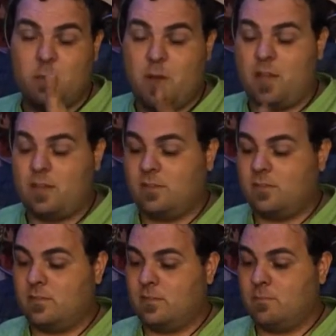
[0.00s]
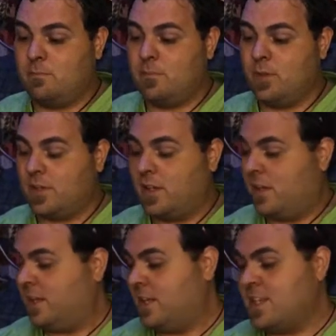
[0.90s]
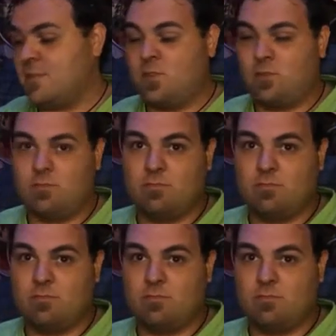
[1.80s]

for my book, they need some